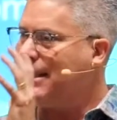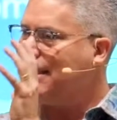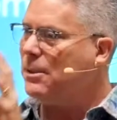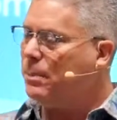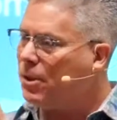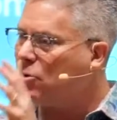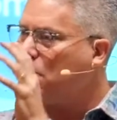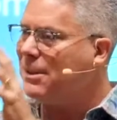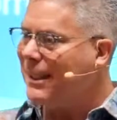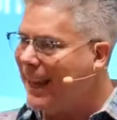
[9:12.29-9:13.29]
the
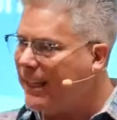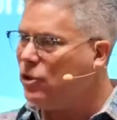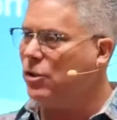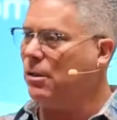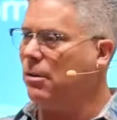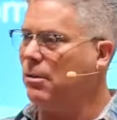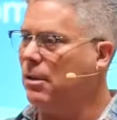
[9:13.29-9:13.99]
spiritual nature,